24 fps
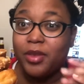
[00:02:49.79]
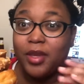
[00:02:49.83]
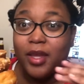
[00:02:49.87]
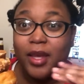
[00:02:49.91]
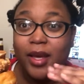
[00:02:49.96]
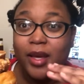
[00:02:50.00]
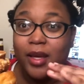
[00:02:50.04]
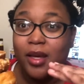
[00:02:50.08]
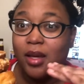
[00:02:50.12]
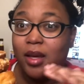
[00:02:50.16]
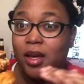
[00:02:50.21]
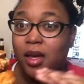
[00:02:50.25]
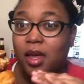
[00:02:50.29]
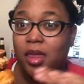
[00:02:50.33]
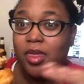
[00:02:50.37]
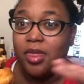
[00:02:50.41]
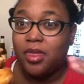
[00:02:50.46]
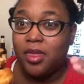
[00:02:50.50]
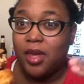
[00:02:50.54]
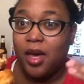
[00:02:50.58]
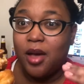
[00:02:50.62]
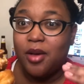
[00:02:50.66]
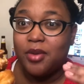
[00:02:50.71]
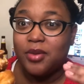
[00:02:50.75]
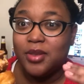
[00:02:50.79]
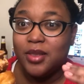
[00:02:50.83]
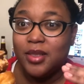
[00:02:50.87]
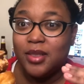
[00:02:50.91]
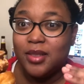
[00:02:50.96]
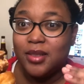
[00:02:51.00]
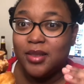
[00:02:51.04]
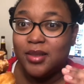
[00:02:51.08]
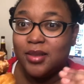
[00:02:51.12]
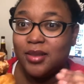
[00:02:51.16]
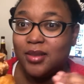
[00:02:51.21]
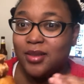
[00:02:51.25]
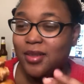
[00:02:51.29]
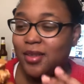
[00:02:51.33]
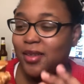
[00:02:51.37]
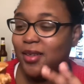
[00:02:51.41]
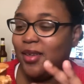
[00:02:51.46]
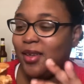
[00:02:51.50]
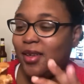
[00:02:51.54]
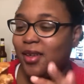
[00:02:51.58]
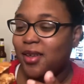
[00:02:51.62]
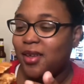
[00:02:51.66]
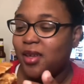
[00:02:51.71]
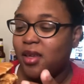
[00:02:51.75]
like 1,000.
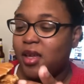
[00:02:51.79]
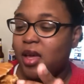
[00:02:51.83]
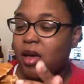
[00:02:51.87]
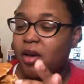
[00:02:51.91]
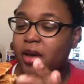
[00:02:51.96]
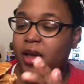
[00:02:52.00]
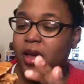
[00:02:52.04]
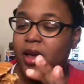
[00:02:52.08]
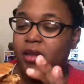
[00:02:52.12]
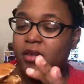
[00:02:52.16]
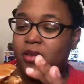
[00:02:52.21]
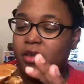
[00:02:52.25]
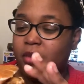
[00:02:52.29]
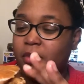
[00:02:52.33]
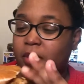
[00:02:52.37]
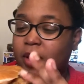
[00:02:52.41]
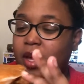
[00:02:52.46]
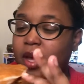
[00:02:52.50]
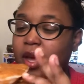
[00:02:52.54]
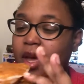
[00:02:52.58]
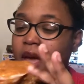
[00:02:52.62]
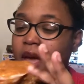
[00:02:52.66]
Okay, another bite.